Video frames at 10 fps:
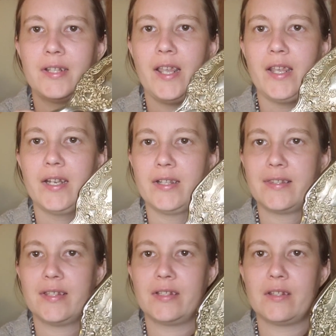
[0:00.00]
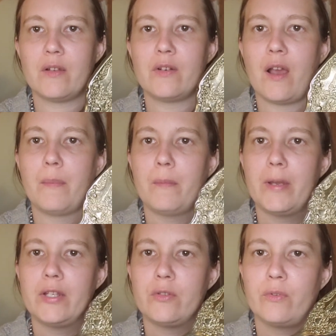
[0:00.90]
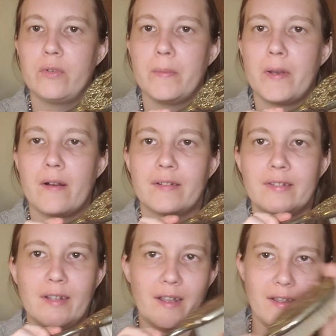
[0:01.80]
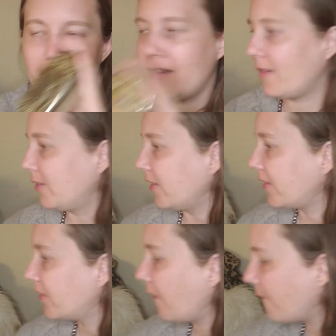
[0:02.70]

And it sits on top of my jewelry box and looks